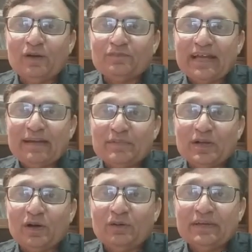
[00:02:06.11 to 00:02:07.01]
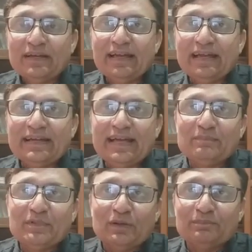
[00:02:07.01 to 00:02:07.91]
of MCOM
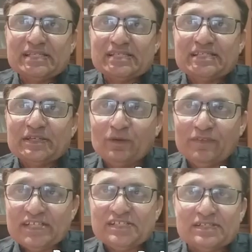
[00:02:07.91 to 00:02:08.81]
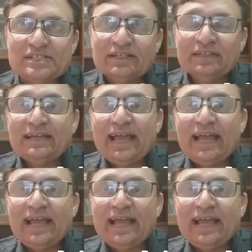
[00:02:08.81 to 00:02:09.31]
and MCOM Business Innovations.